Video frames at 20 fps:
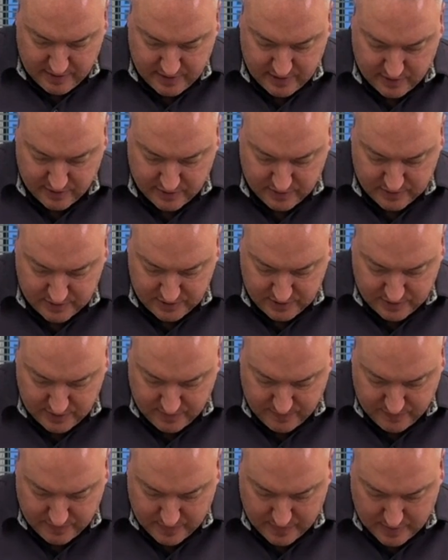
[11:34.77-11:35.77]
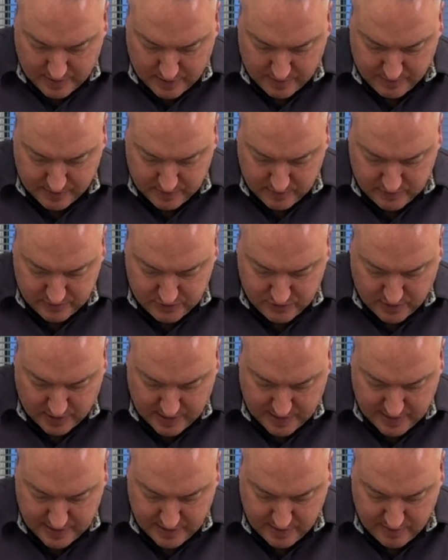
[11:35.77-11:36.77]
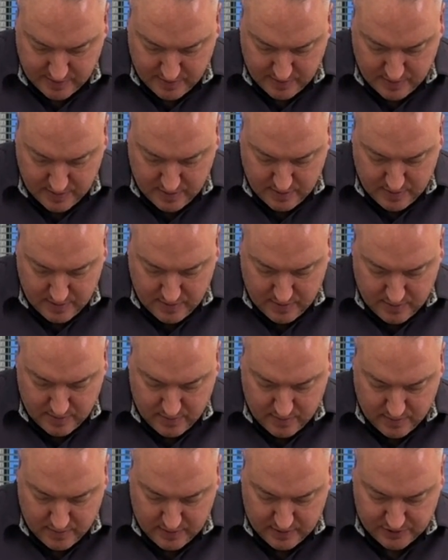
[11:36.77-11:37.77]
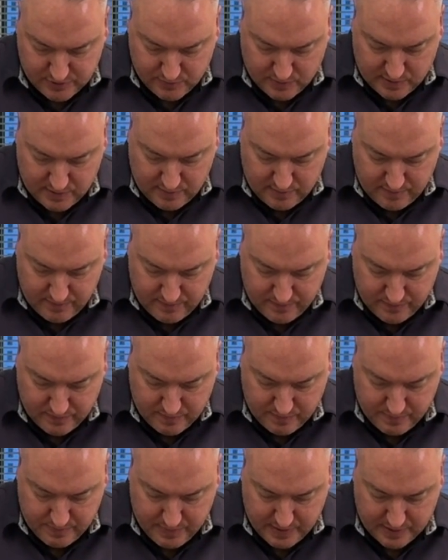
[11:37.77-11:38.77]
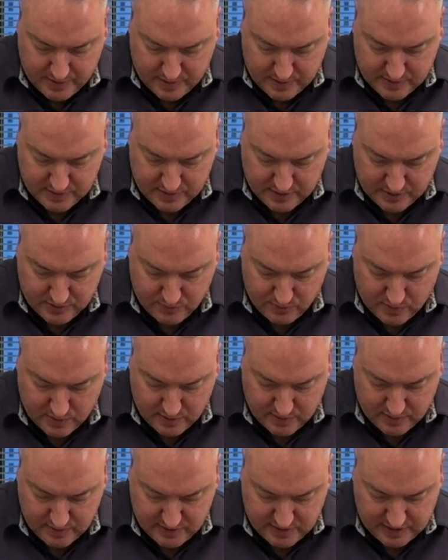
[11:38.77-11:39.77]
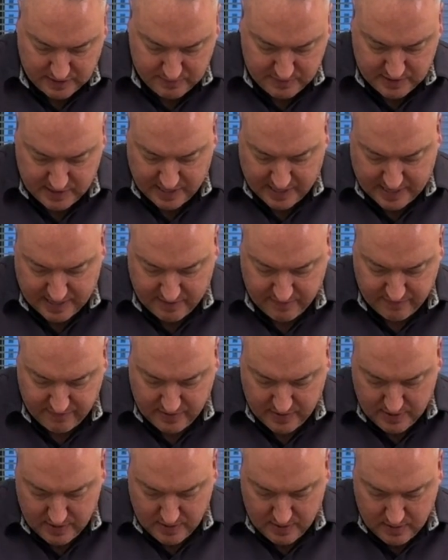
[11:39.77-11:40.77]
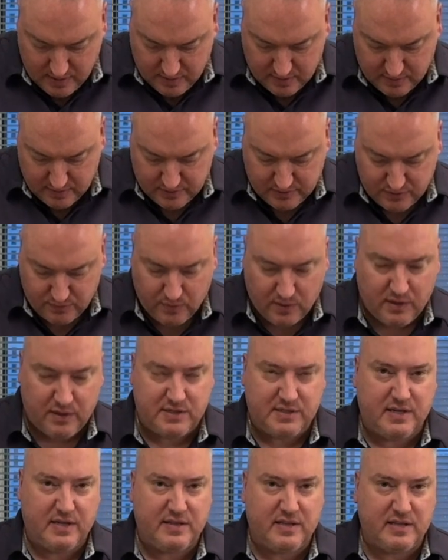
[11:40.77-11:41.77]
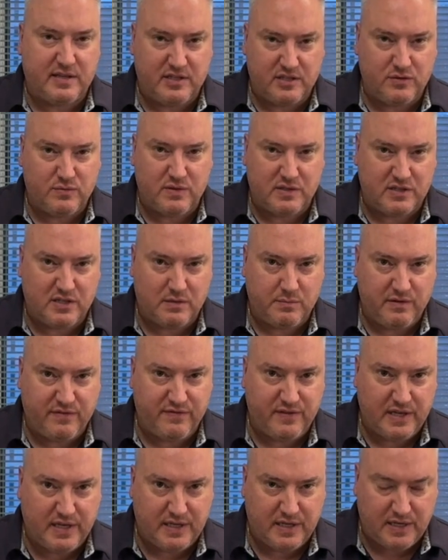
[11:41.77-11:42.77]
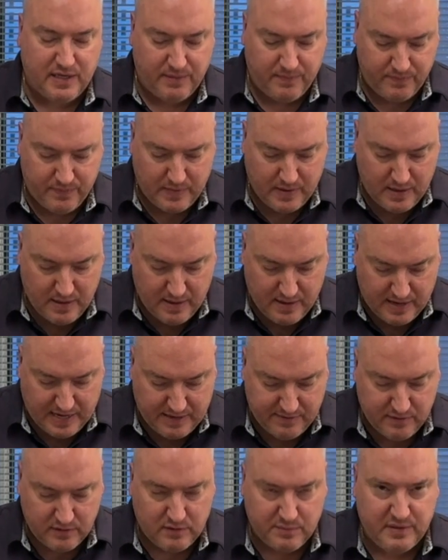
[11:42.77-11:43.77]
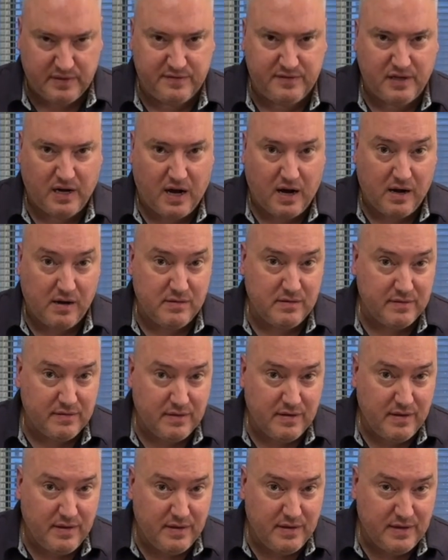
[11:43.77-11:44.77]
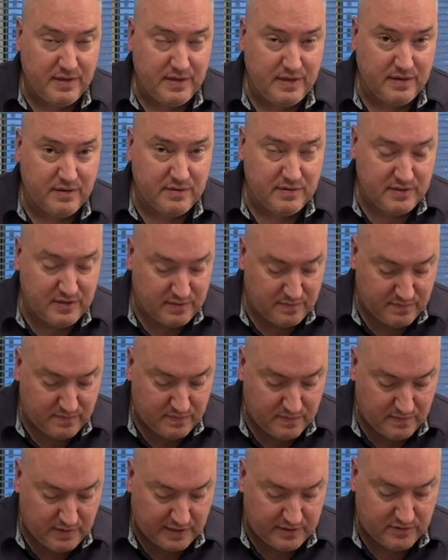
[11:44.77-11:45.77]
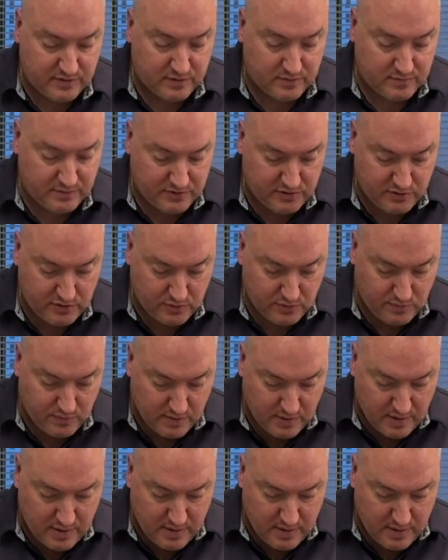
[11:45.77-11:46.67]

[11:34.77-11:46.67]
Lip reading: than others. I'm going to try this one because this one seems to have the swirls, and I think this one's going to be flaky. I have a little bit of dal here, some lentil stew,